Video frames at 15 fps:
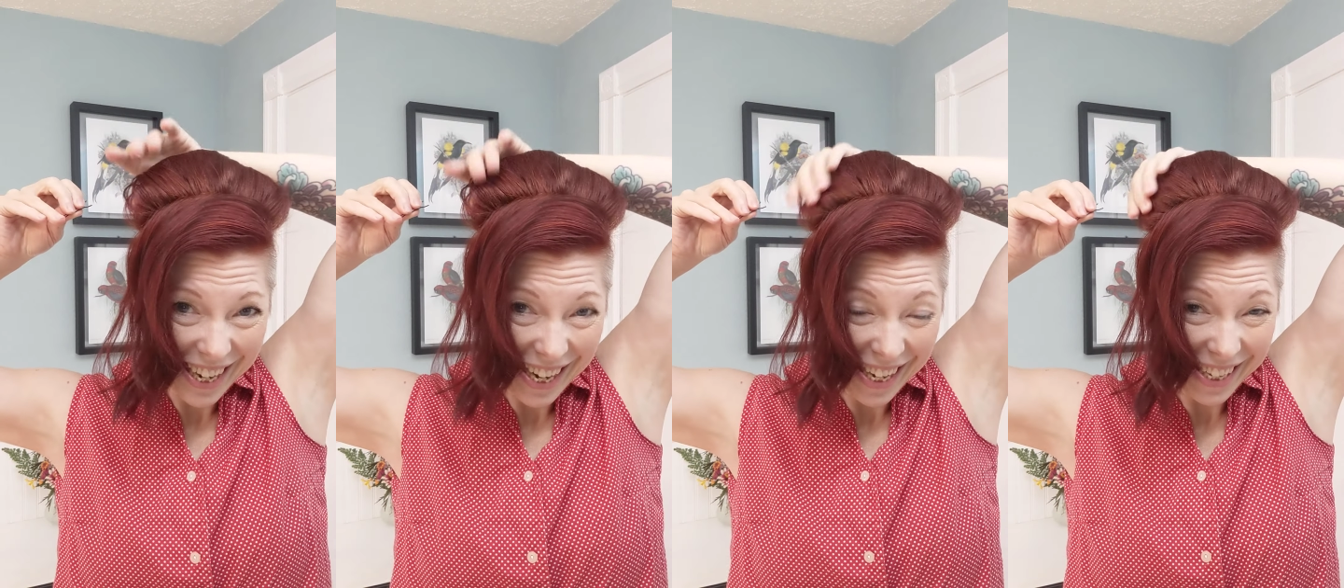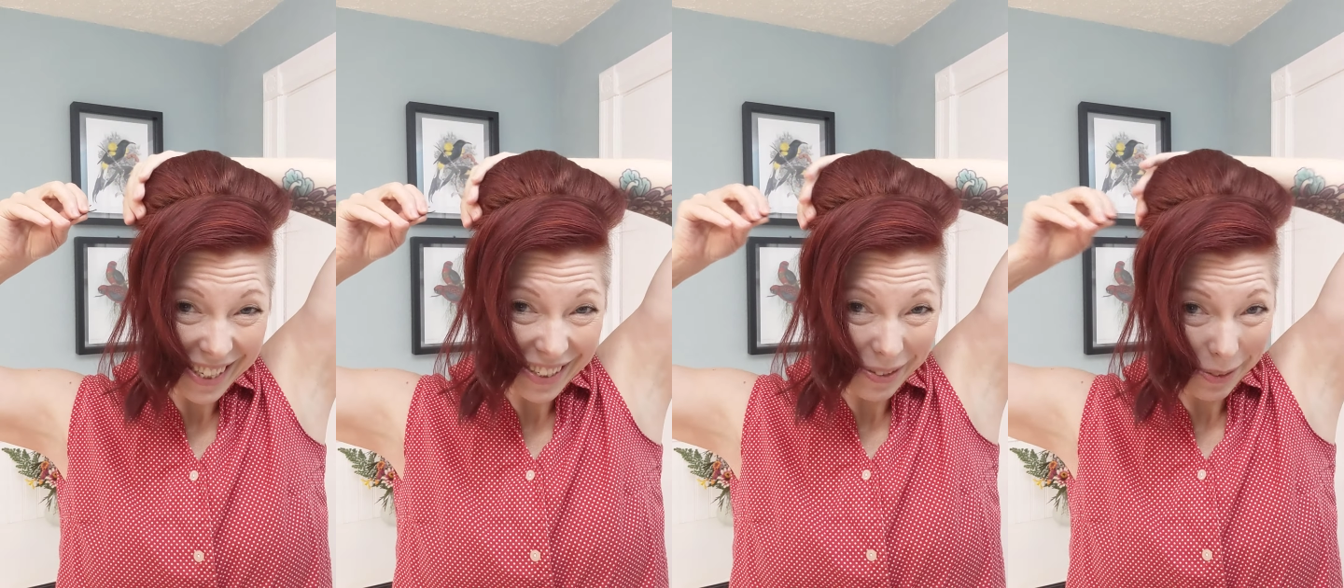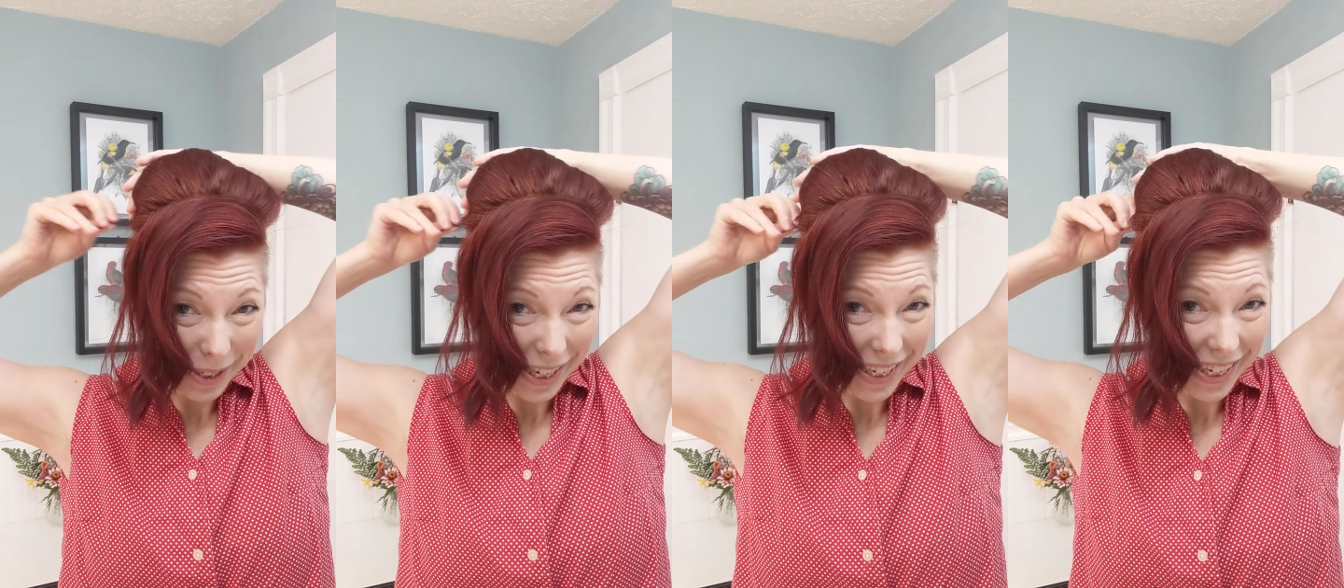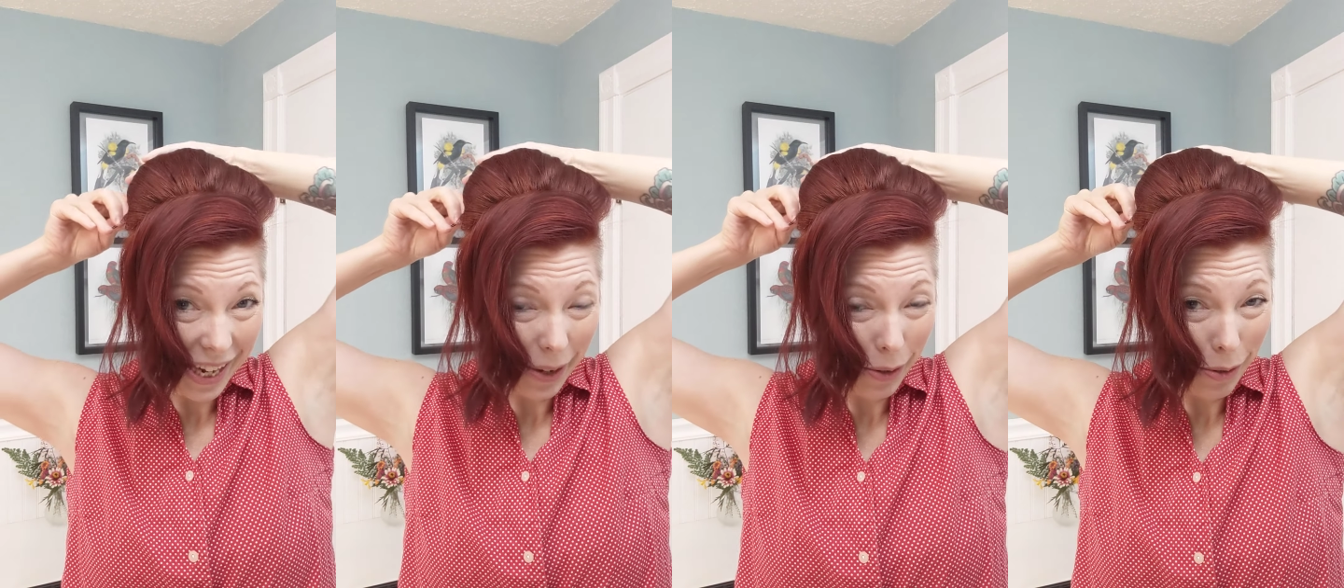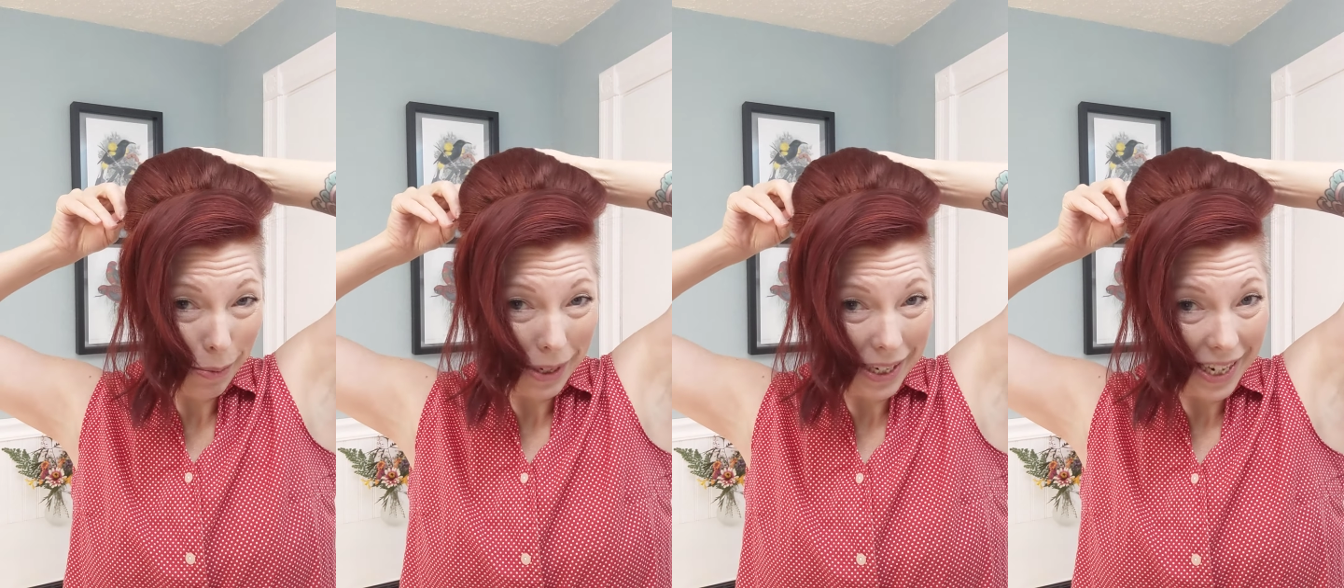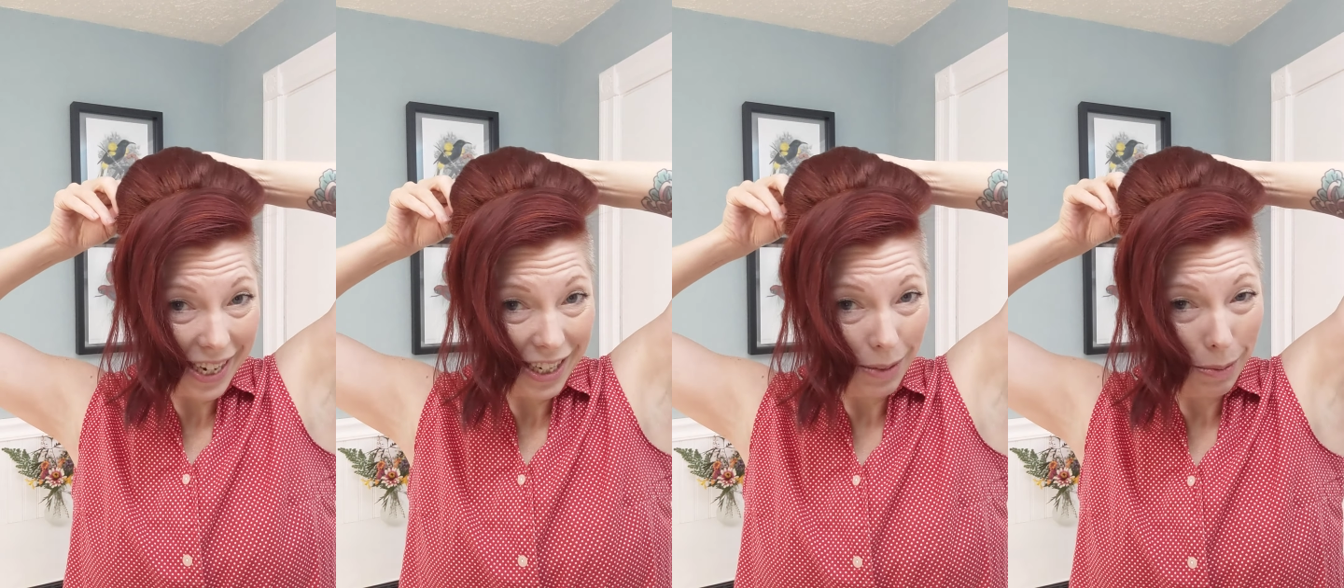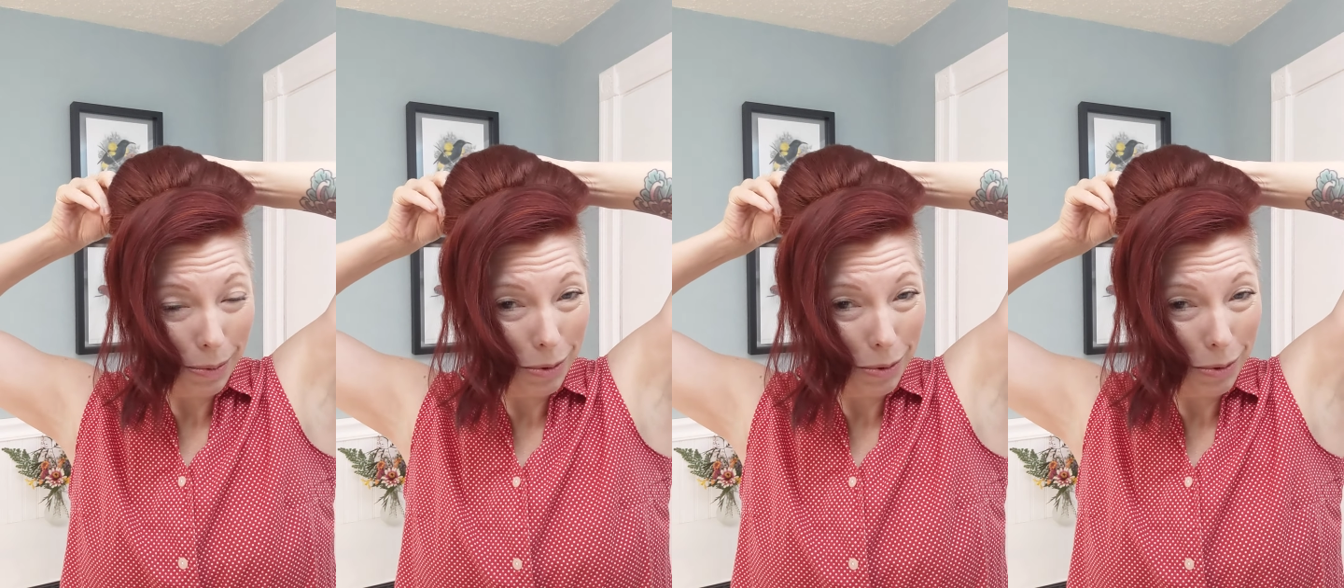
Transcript: And when I tell them it takes me